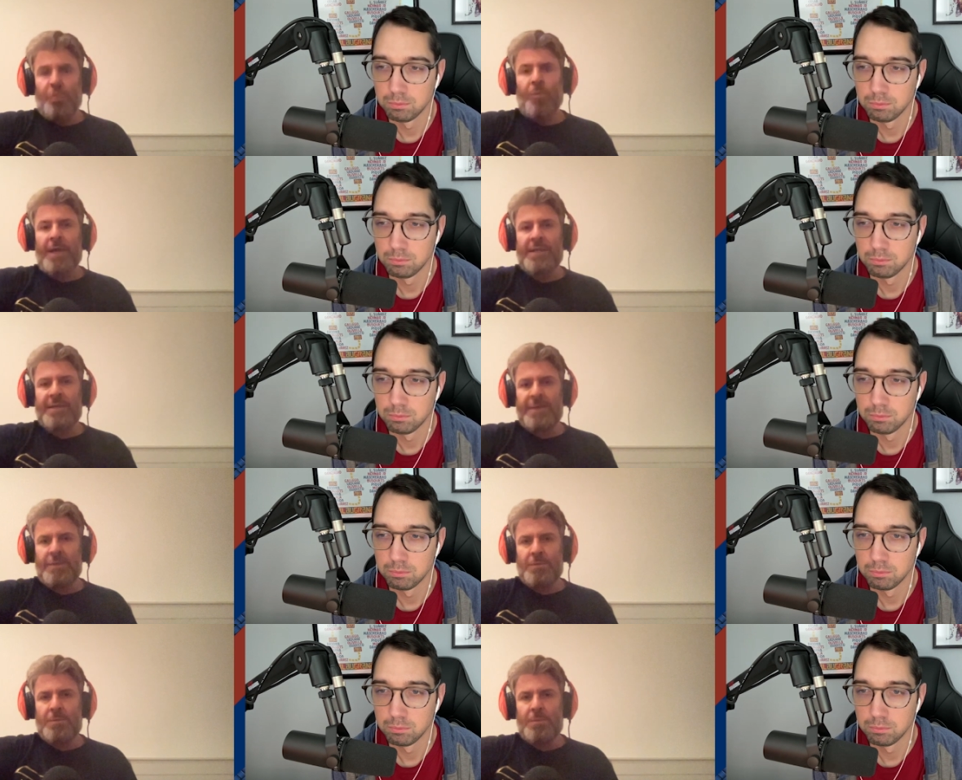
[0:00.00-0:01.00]
Speaker 1: grind
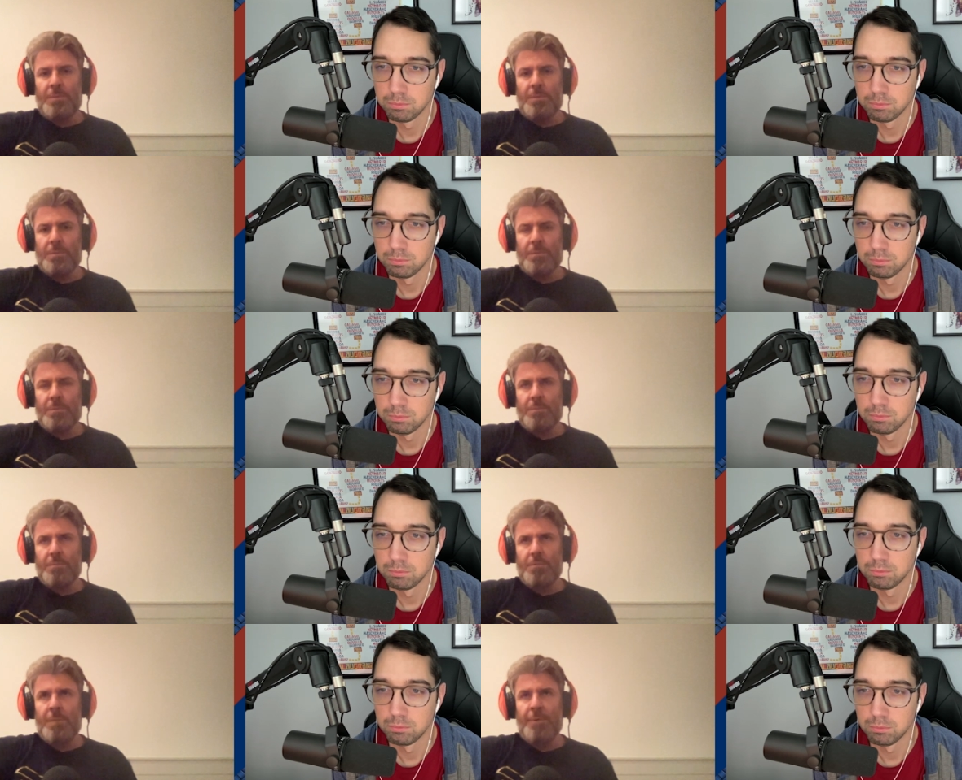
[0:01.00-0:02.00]
down
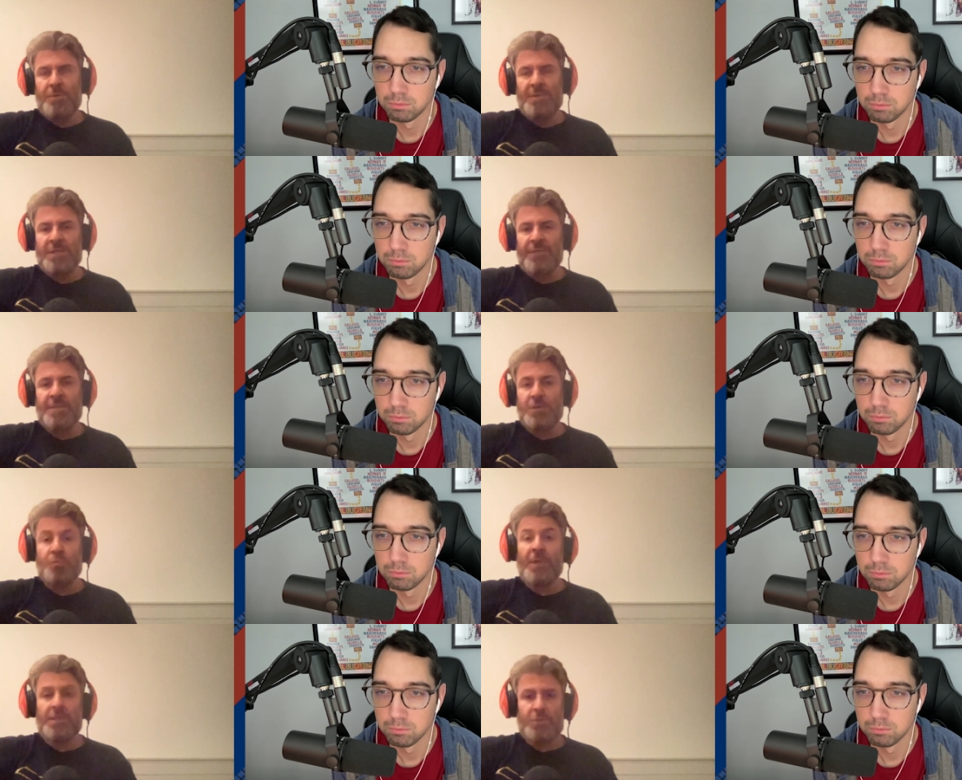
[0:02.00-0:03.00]
opposing defenses
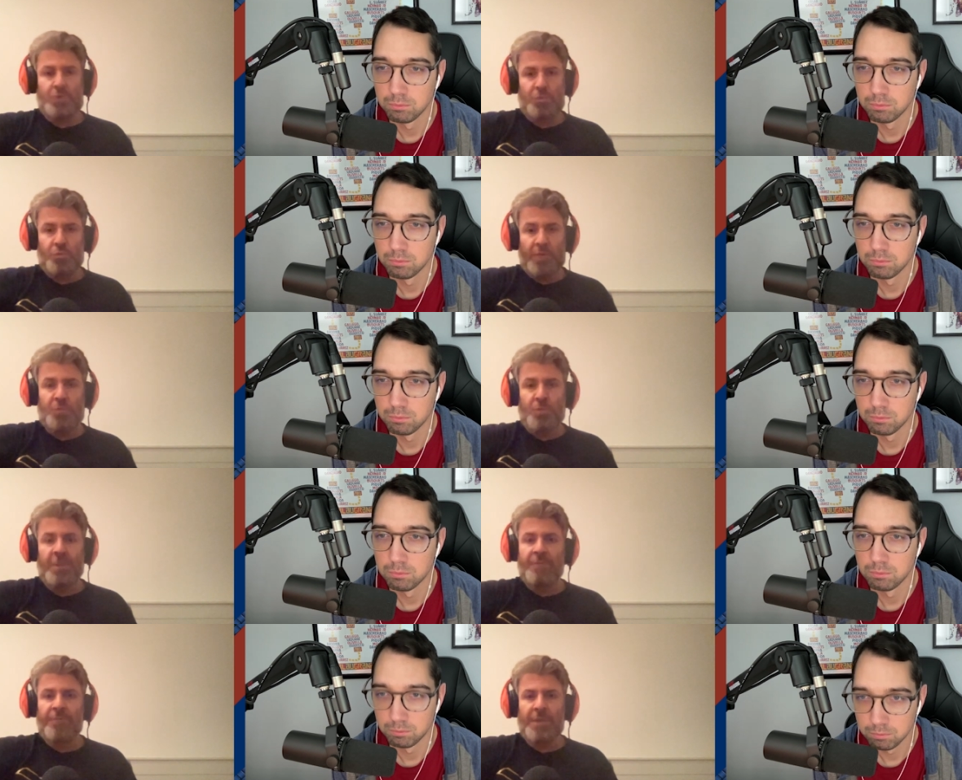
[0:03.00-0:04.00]
when it's when it's
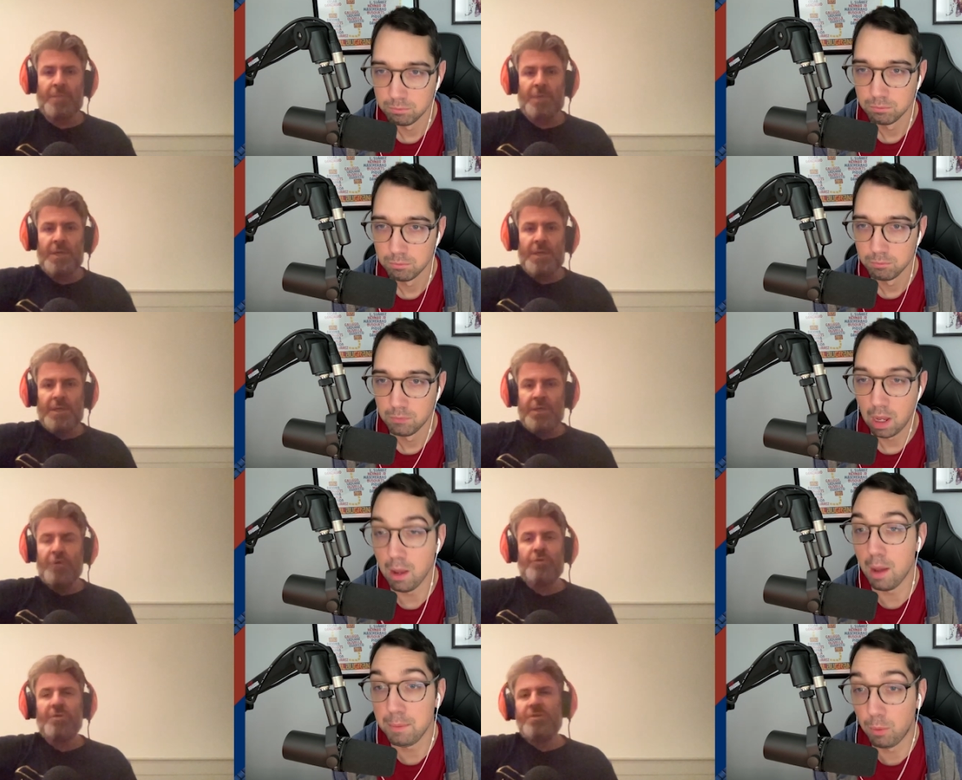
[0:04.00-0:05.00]
working for them.
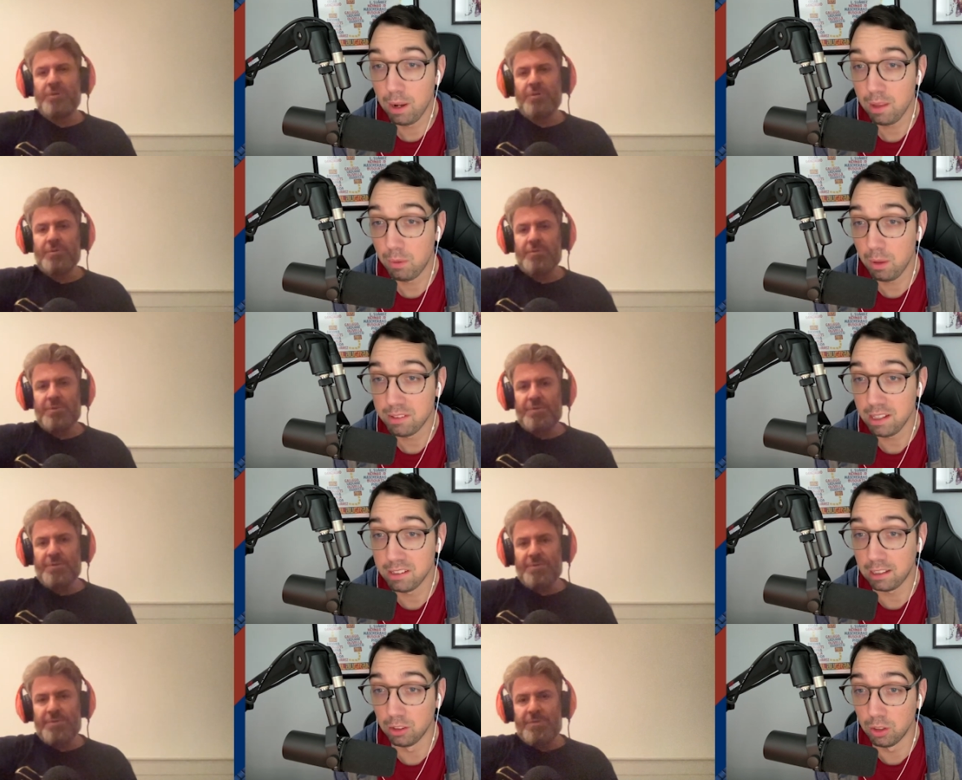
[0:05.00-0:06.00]
I, I, mean, what I what I would
Speaker 2: say is
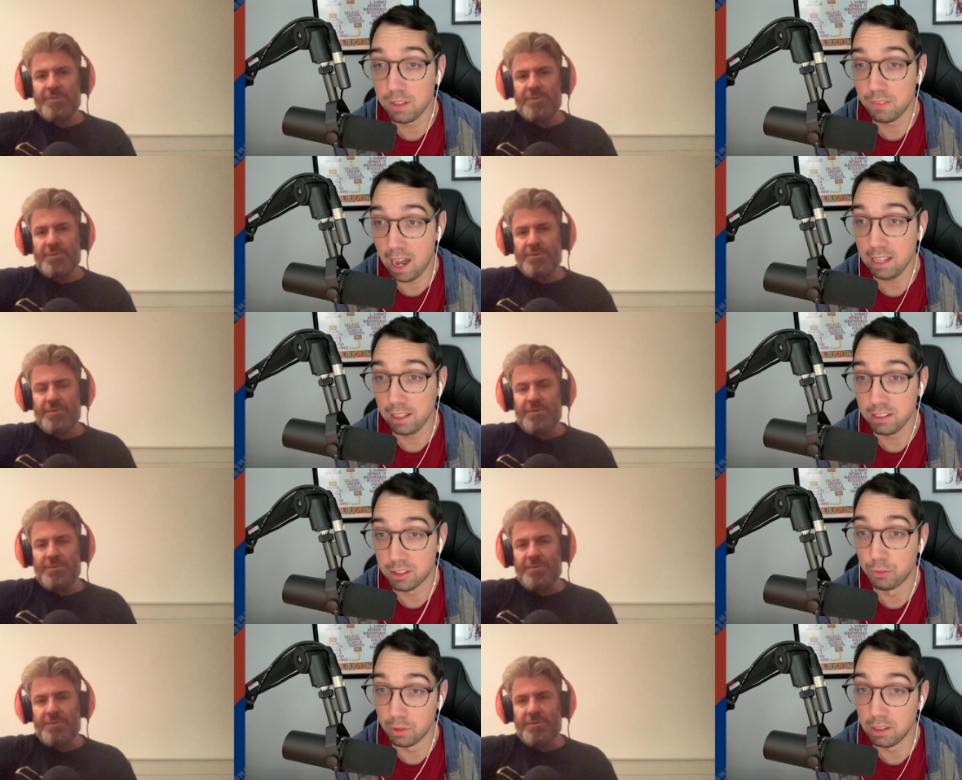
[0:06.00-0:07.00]
like look at the highlights
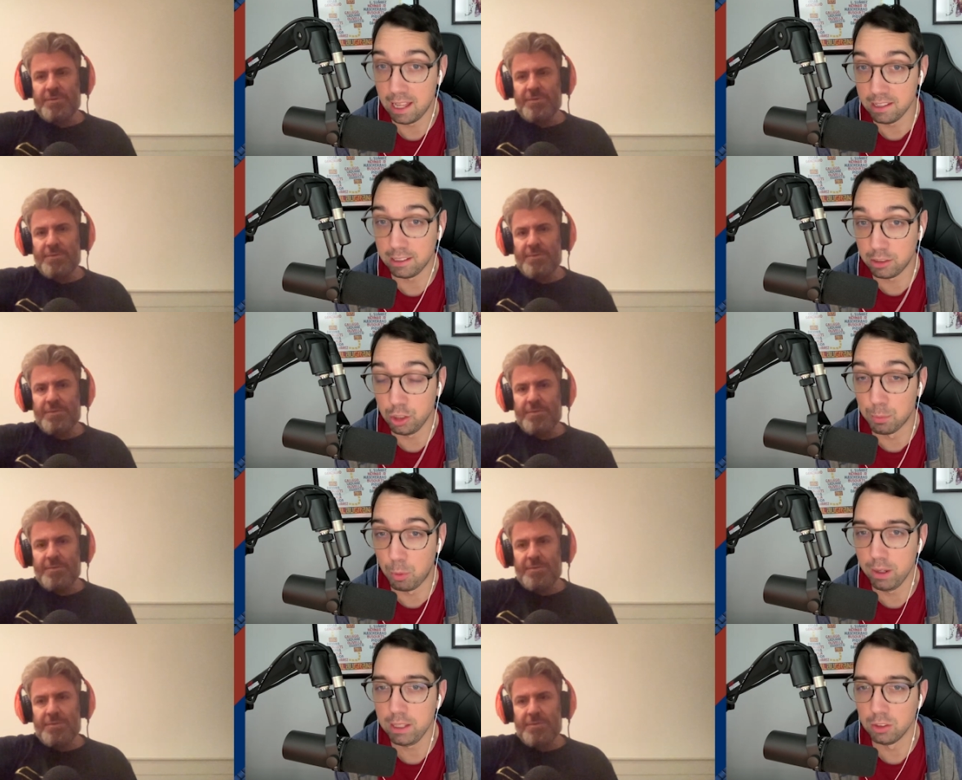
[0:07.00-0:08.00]
though from the last like to your
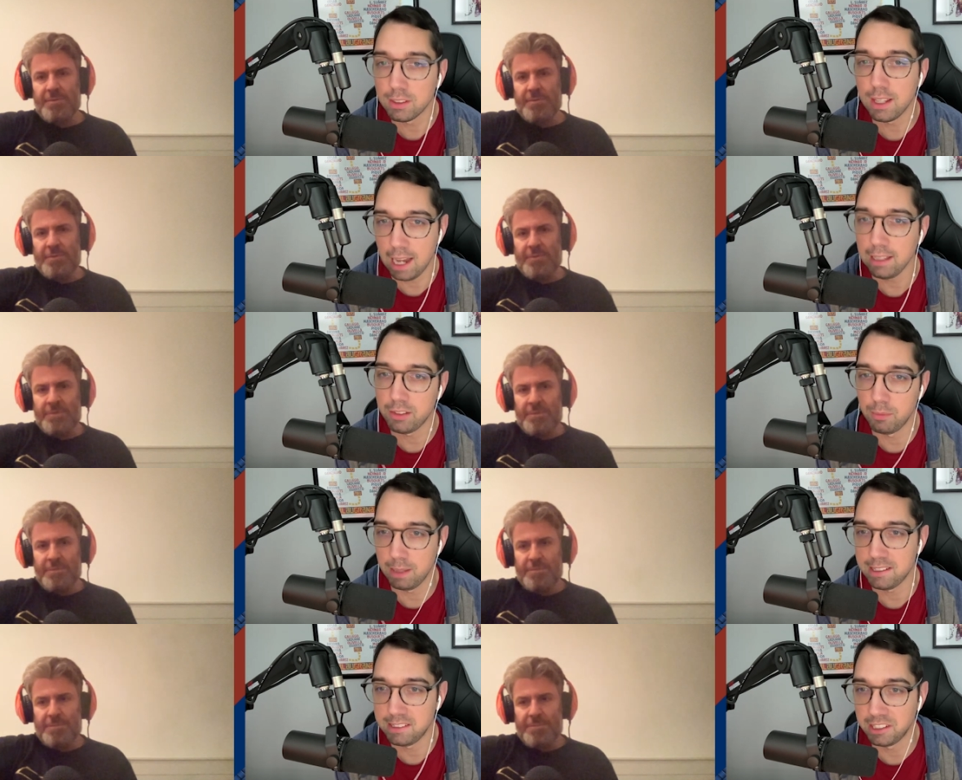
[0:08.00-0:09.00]
point, look at the highlights yeah. from the
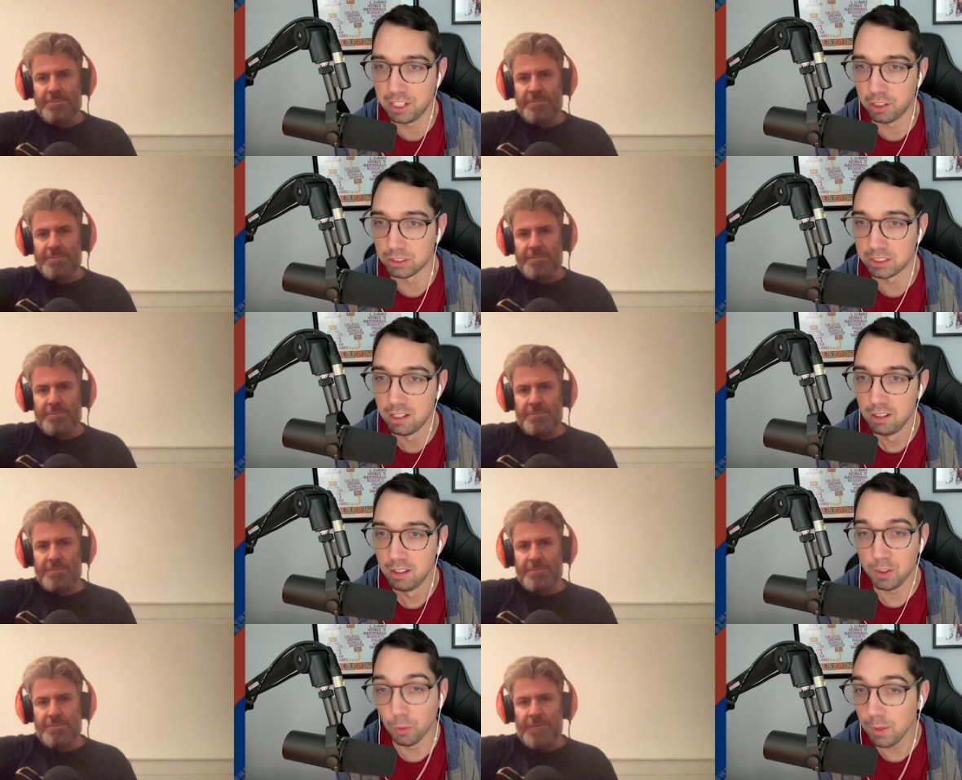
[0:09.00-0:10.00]
last six years.
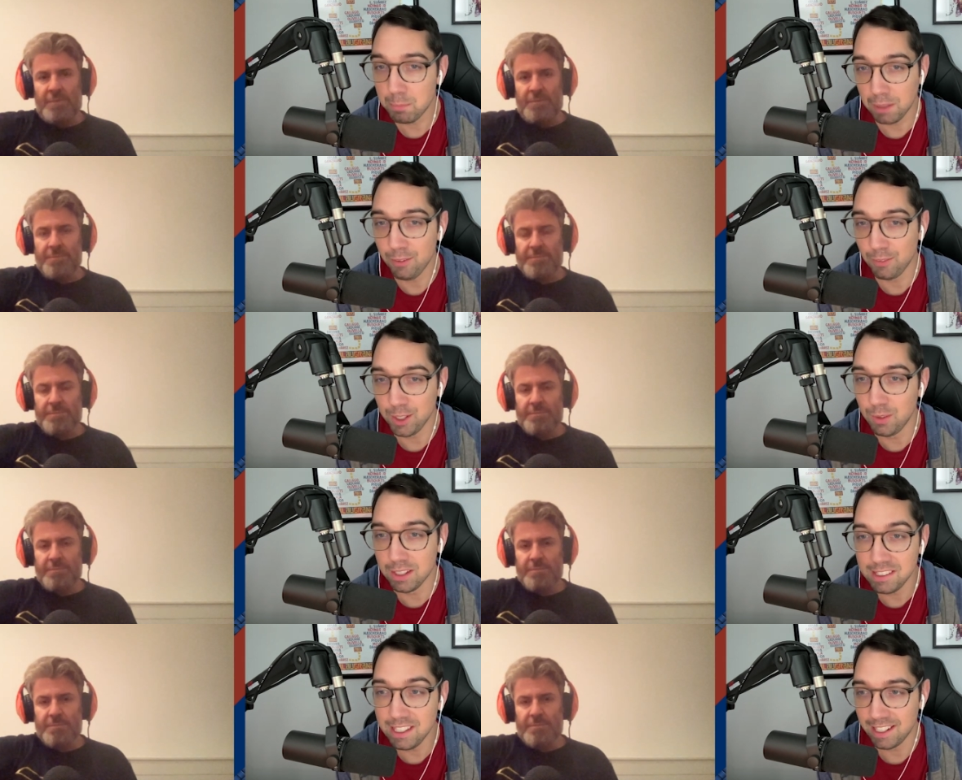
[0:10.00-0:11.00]
The only yeah. player that you can
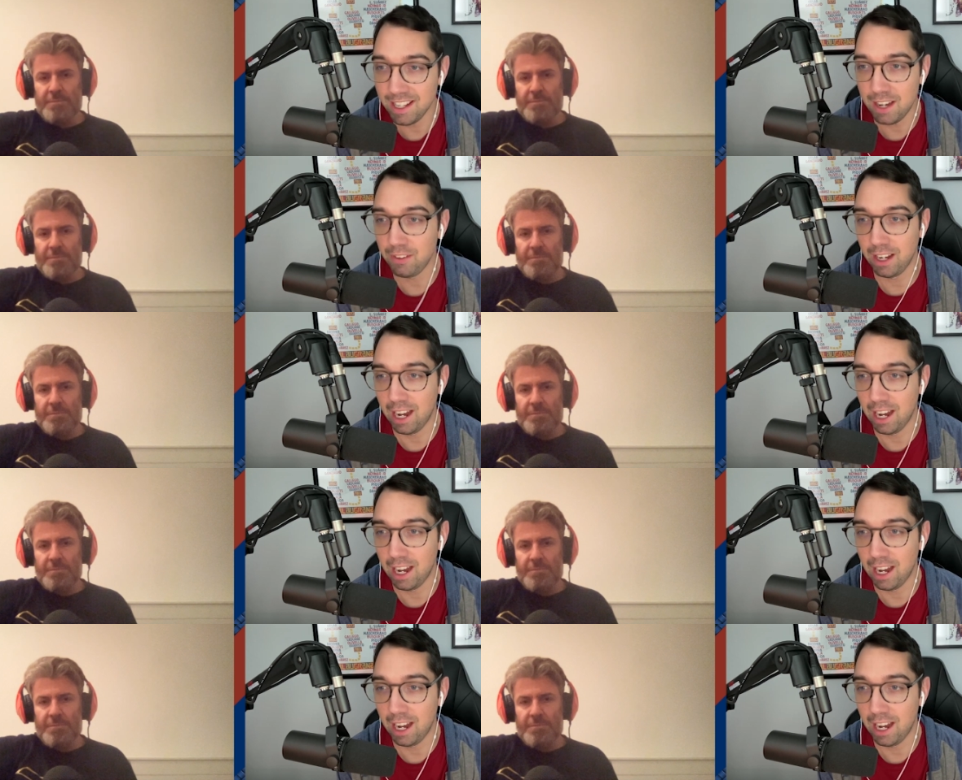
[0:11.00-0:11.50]
see in Getafe